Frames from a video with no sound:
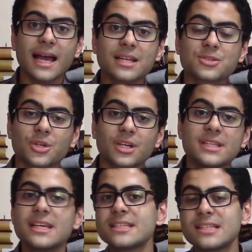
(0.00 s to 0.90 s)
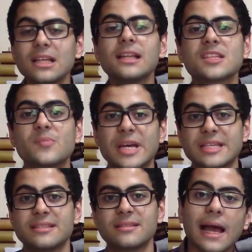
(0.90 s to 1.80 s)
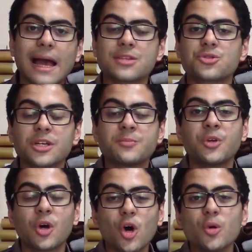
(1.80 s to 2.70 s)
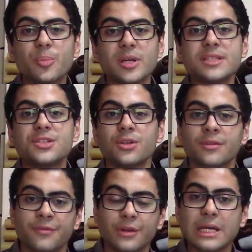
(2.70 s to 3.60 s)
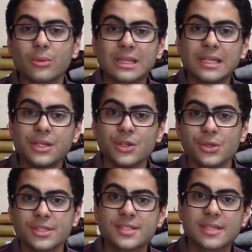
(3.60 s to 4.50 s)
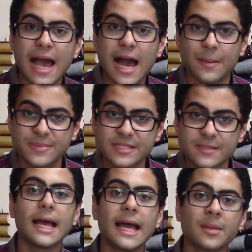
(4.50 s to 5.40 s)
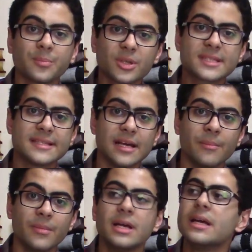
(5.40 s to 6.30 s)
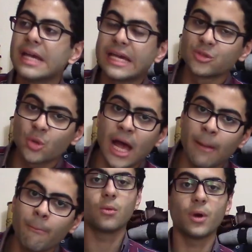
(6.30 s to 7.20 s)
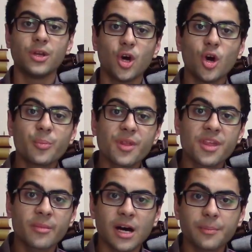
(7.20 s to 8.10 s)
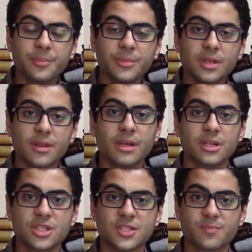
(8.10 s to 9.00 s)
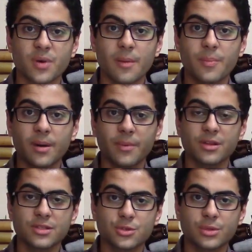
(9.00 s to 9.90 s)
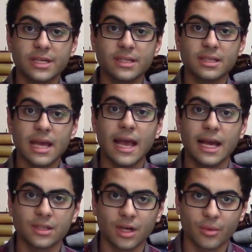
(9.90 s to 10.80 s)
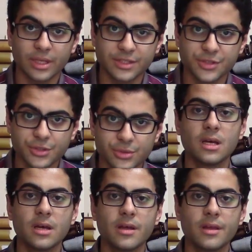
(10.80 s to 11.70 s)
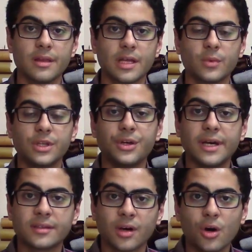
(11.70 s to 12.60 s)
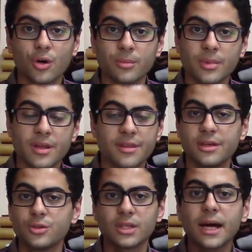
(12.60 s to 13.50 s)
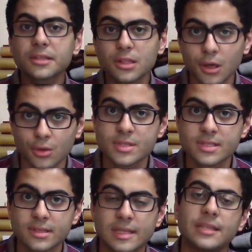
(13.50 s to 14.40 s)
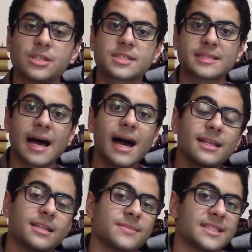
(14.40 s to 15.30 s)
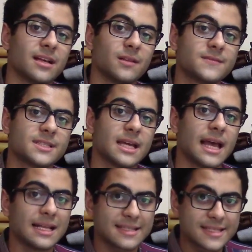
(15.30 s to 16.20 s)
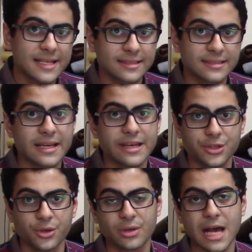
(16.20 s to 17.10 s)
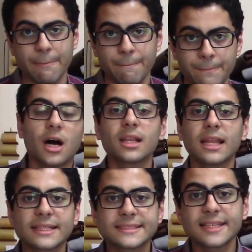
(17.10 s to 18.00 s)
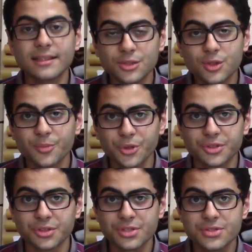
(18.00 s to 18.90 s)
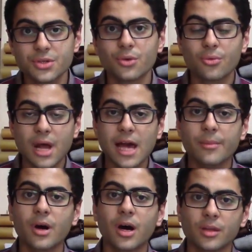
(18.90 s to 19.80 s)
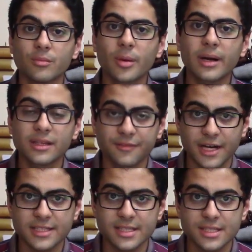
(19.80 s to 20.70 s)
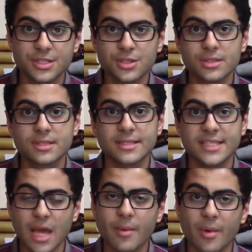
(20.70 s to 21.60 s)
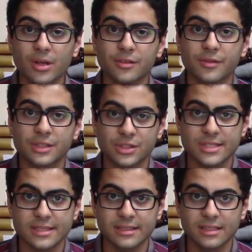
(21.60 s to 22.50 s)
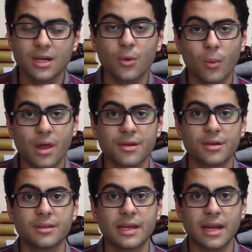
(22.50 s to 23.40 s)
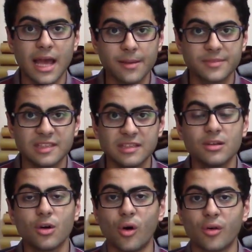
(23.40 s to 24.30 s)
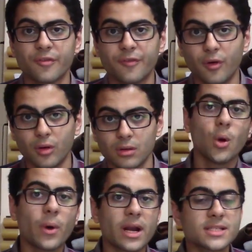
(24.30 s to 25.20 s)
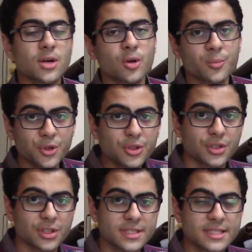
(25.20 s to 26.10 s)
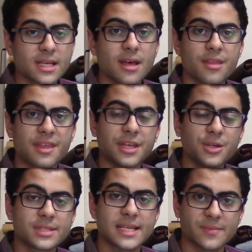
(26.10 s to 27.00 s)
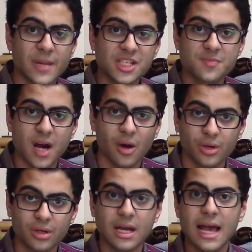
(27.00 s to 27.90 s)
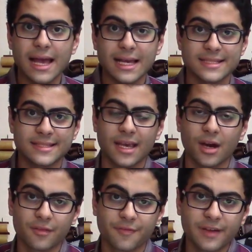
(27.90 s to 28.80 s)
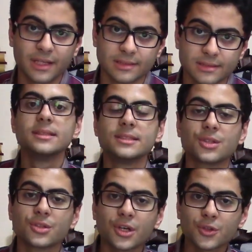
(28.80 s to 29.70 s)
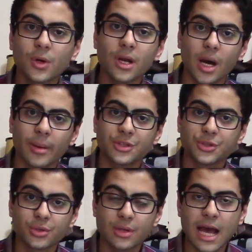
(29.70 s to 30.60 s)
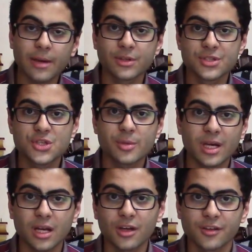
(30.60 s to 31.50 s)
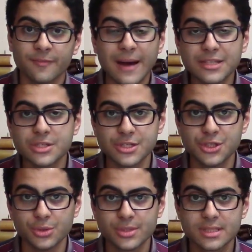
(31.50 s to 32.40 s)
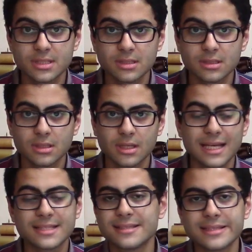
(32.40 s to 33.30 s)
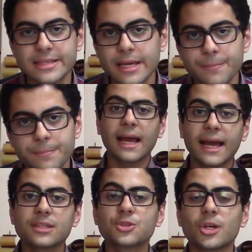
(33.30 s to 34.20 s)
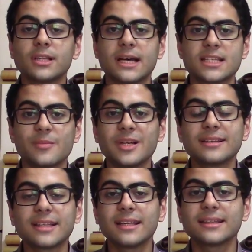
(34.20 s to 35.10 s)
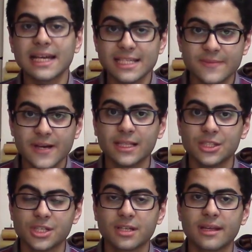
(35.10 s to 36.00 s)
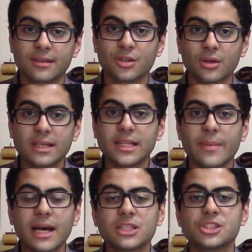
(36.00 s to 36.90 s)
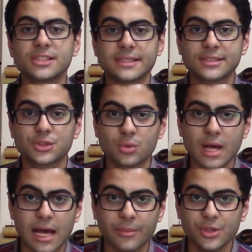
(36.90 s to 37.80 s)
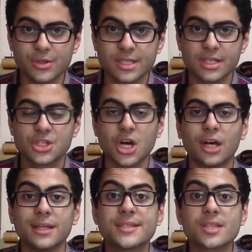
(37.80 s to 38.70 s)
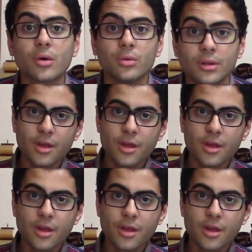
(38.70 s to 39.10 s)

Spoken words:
Android is Linux based. Android pre-opens your frequently used apps and puts them in RAM. When you open them up, they just pop up on the screen and are ready to use. Then when you hit home, they do not close, they just hide themselves and sit in your RAM. Unlike standard computers, RAM on mobile devices use the same amount of electricity whether they're empty or full. Whereas on computers, they use as much power as they are filled. So don't worry about your RAM consuming a lot of battery juice. It's the same. Android has a built-in task manager that correctly manages its RAM usage on its own.